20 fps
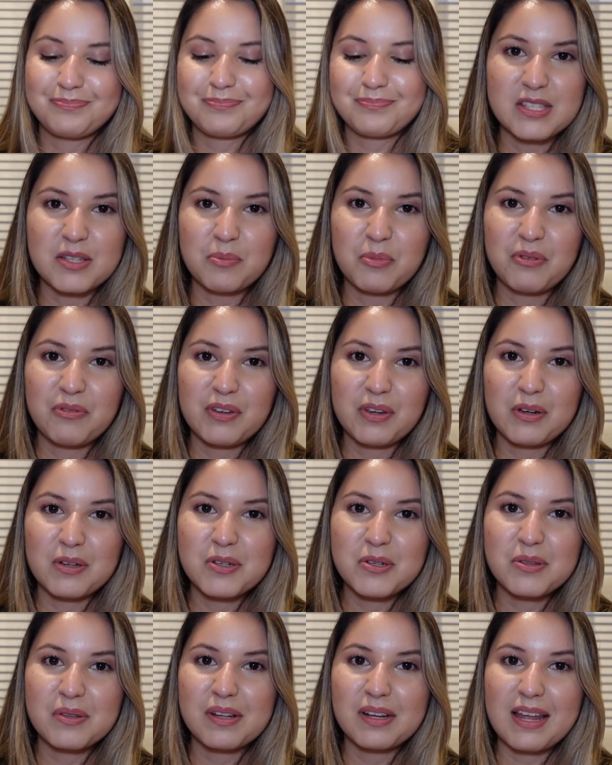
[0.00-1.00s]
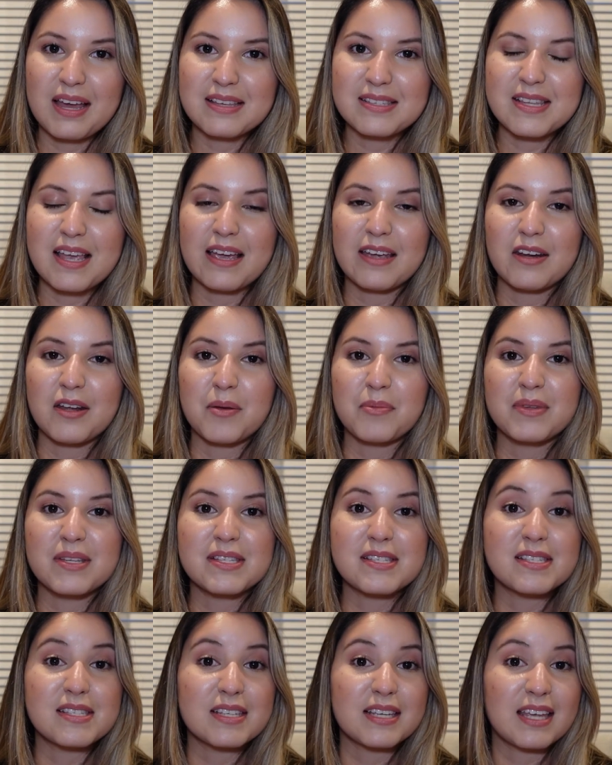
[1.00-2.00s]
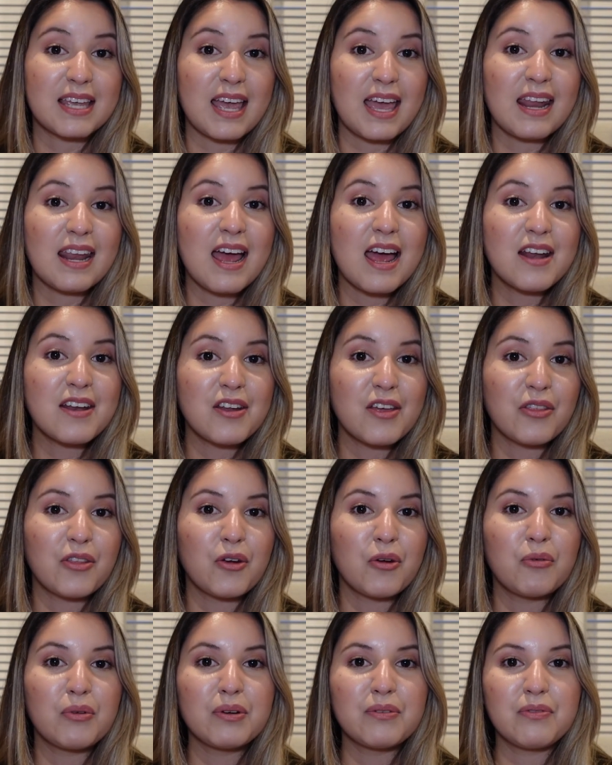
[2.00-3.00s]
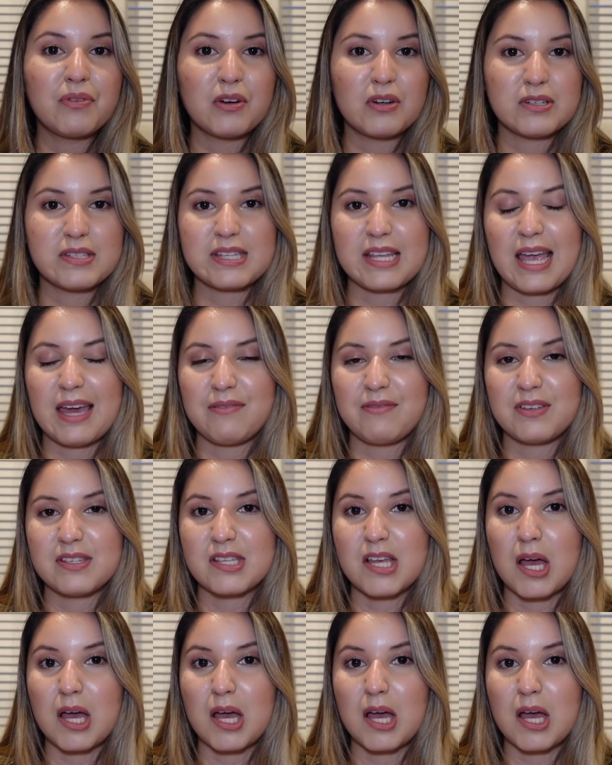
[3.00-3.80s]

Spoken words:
So moving on to the last item, this is again another reverse canvas